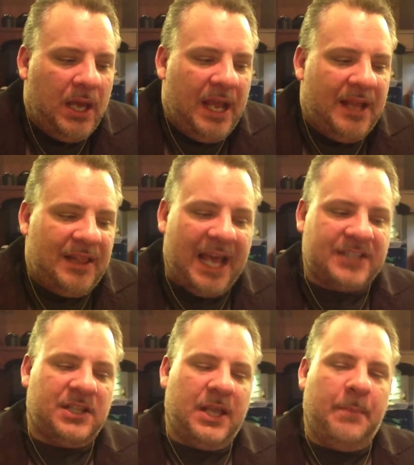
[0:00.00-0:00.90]
And
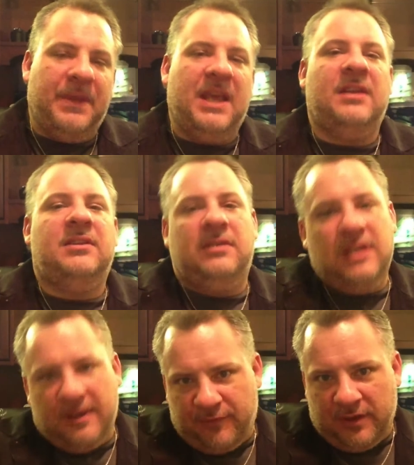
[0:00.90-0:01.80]
lastly, be
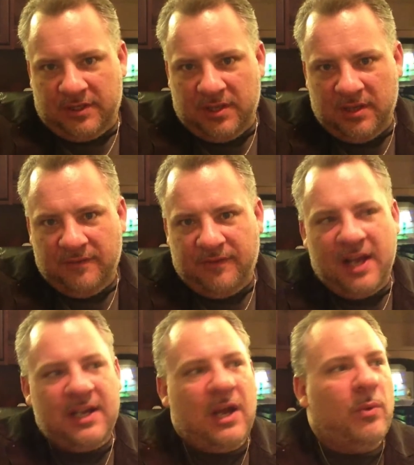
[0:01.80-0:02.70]
different.
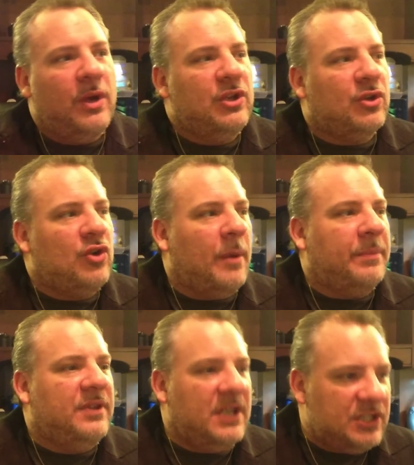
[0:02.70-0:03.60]
Find out what your
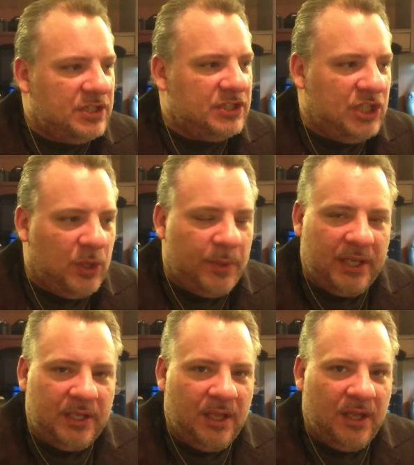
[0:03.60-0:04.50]
competition's
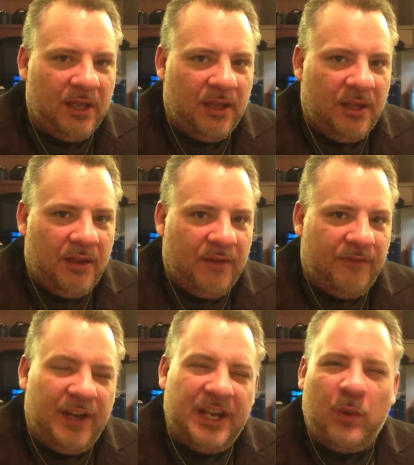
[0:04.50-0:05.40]
doing.
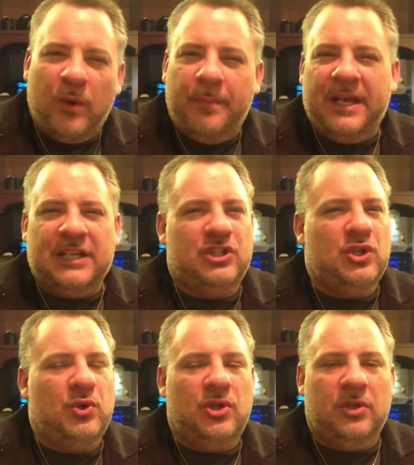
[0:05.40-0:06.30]
Find out what makes
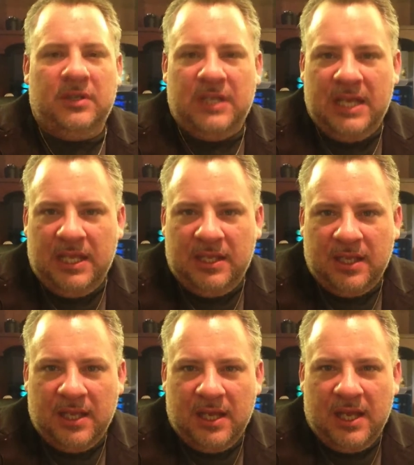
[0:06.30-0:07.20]
you
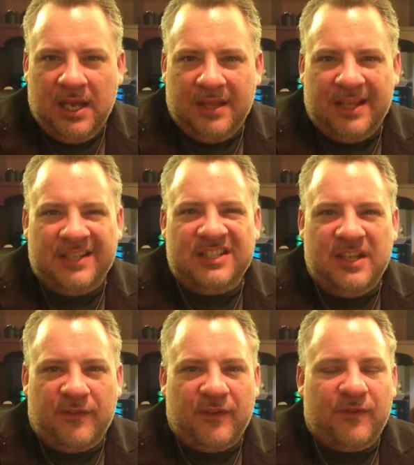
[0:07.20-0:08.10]
unique, that is
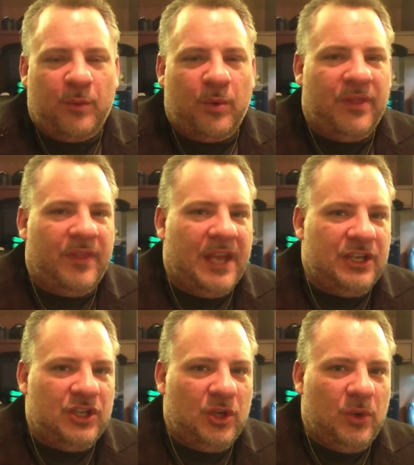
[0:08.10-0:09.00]
different from what they
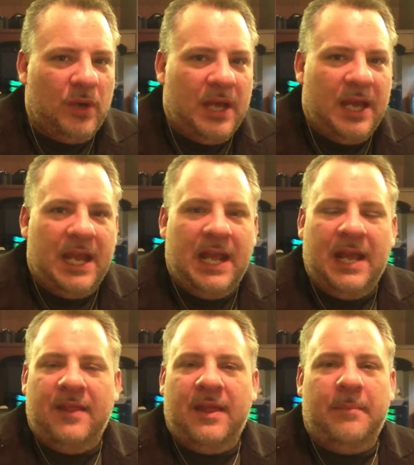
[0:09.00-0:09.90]
do,
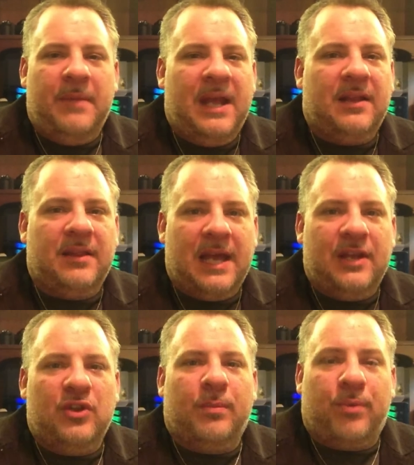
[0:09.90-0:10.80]
and then make
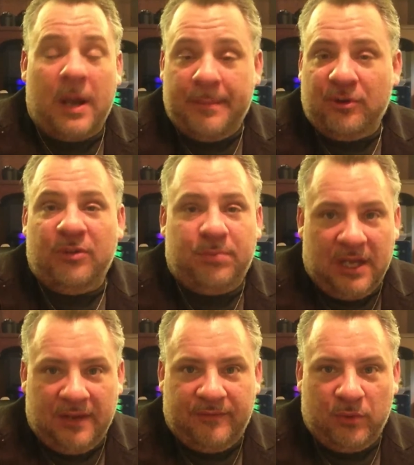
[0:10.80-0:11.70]
that your primary
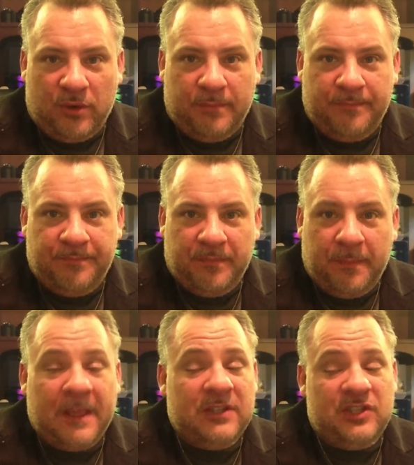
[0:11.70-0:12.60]
platform.
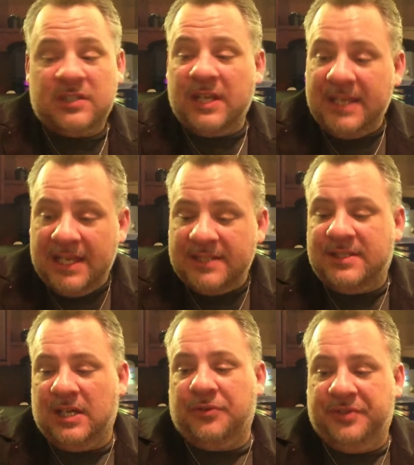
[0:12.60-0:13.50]
Just like
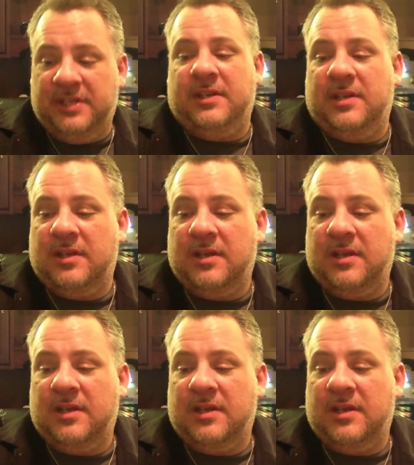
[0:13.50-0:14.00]
Intel did